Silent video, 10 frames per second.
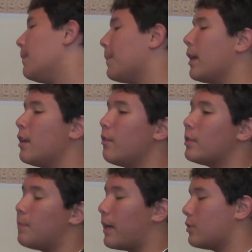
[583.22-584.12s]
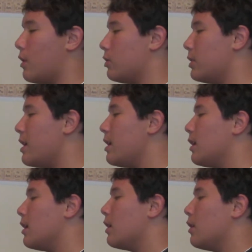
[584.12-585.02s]
back to what I was
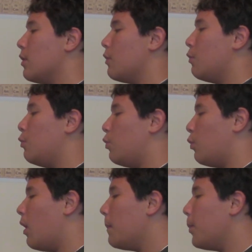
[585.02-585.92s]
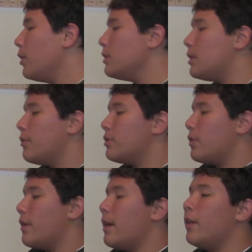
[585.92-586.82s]
saying.
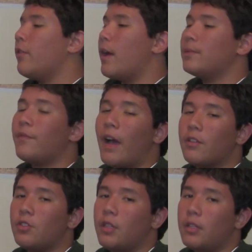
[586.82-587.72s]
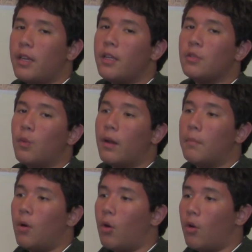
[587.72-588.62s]
1.008 grams of hydrogen is 1
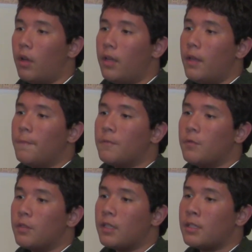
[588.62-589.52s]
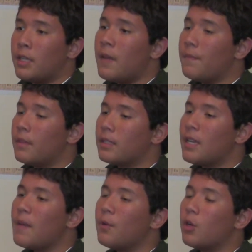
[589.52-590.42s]
mole. The
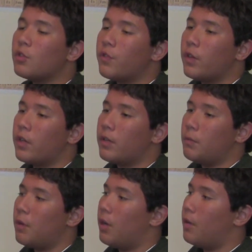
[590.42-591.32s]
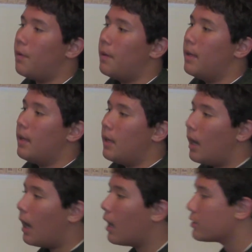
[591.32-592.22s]
same goes for, well,
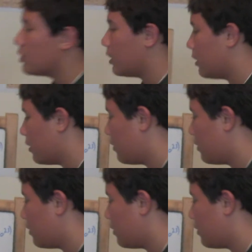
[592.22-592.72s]
oxygen,